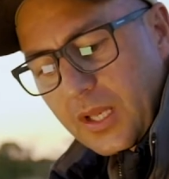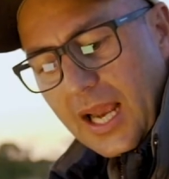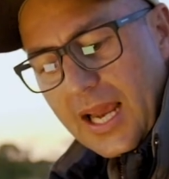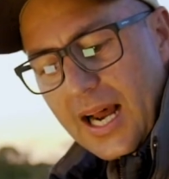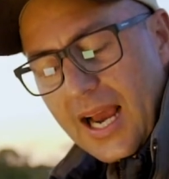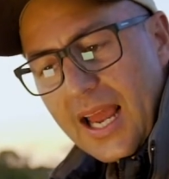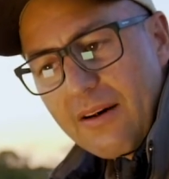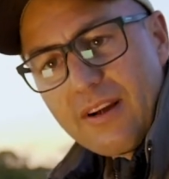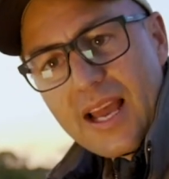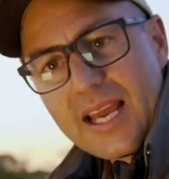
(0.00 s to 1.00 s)
And I
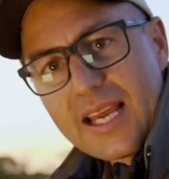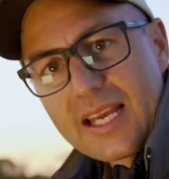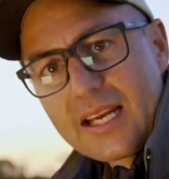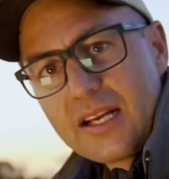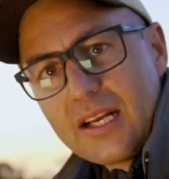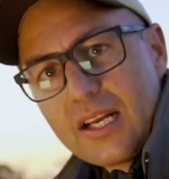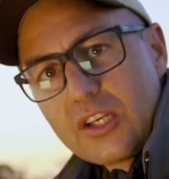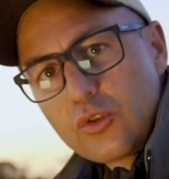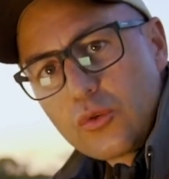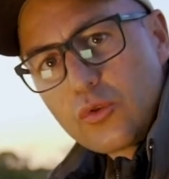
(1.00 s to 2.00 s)
have a
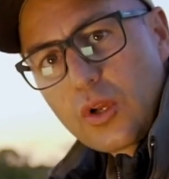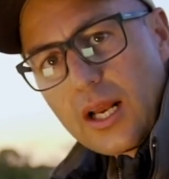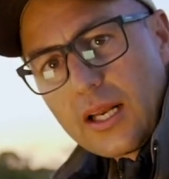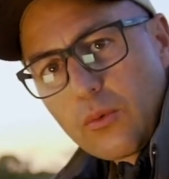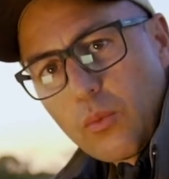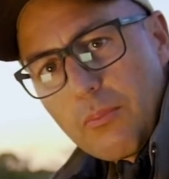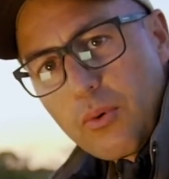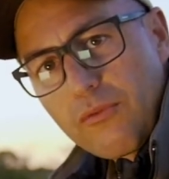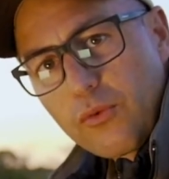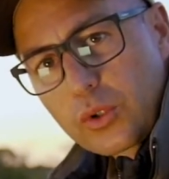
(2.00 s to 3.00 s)

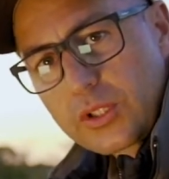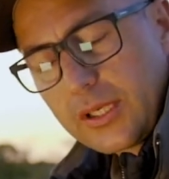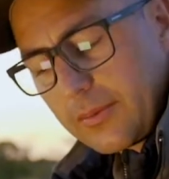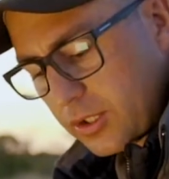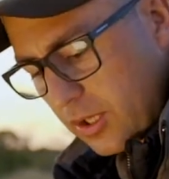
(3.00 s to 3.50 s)
1.4 times